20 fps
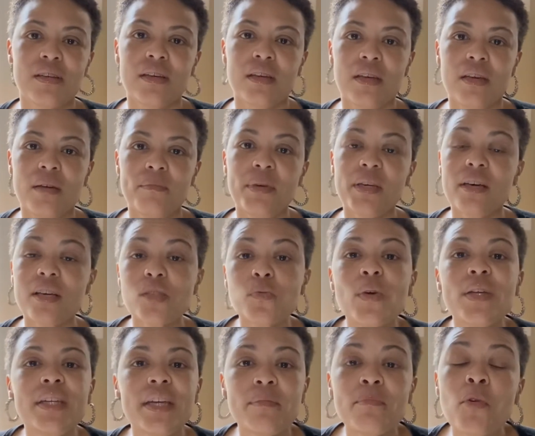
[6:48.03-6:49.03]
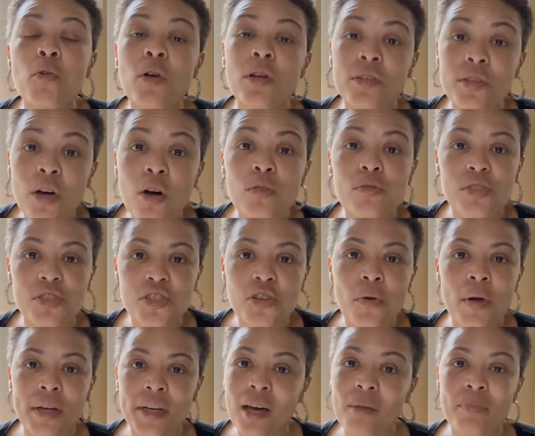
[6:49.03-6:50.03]
because we need more adults
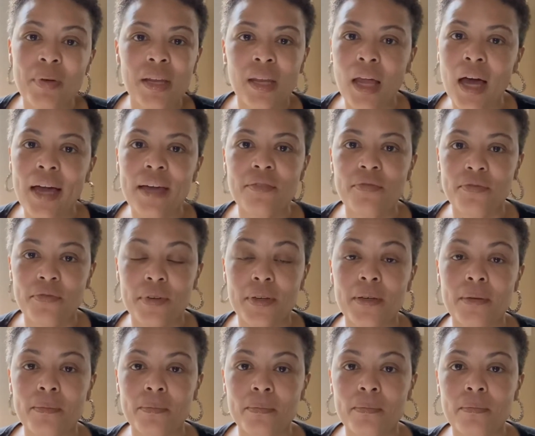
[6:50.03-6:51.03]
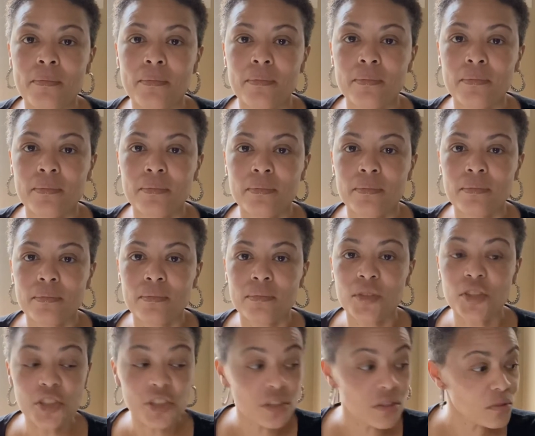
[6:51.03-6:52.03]
showing up in life.
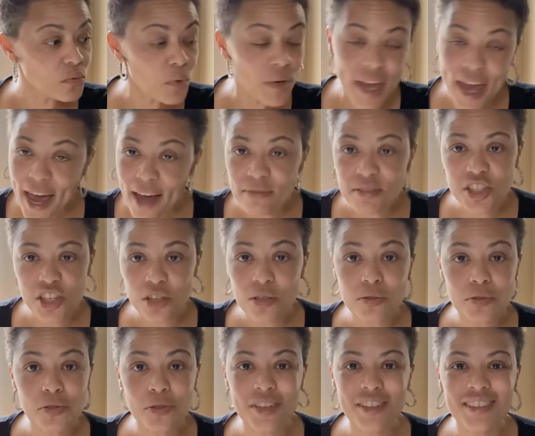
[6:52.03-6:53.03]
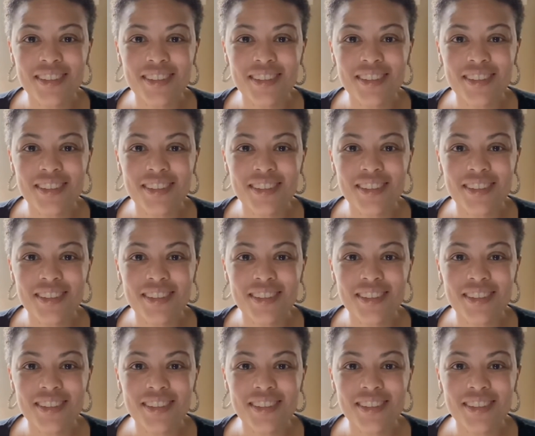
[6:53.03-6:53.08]
We have children.